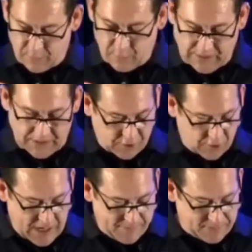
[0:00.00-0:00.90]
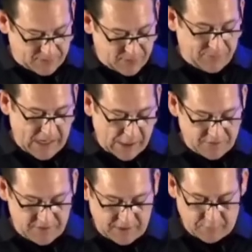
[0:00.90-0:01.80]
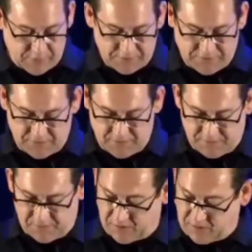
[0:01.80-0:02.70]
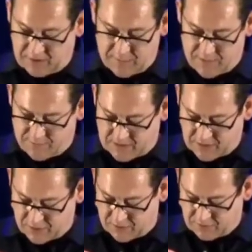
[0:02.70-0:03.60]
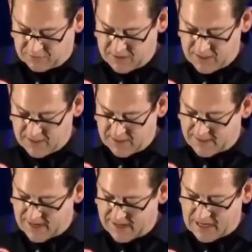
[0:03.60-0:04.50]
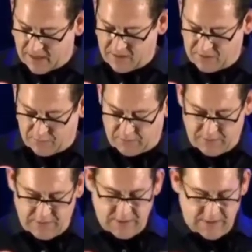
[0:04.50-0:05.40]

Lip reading: We each grabbed 2 fire extinguishers, slung them over our shoulders, and headed out of the door